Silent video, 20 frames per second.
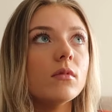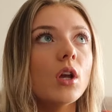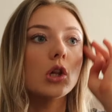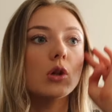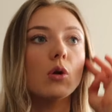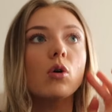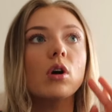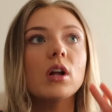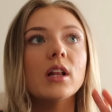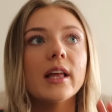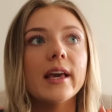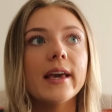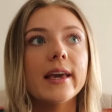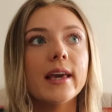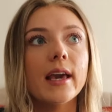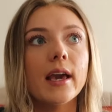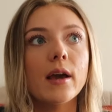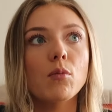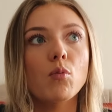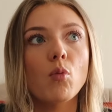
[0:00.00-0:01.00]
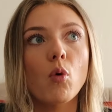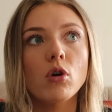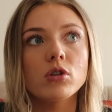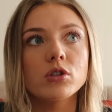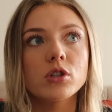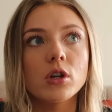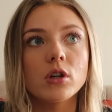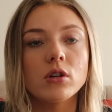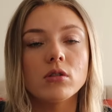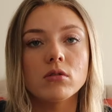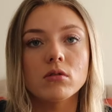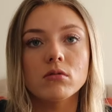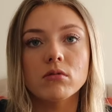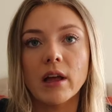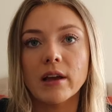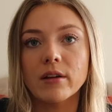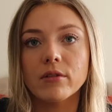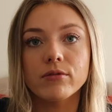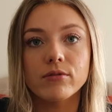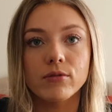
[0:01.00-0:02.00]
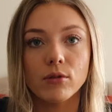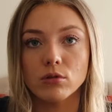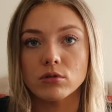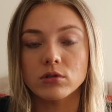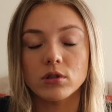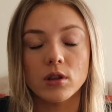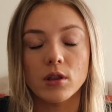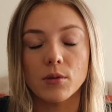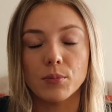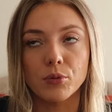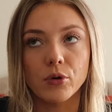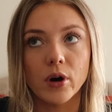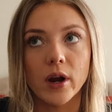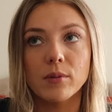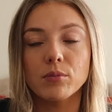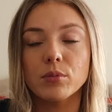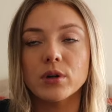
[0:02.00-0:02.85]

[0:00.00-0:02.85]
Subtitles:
Luckily it wasn't like full to the brim.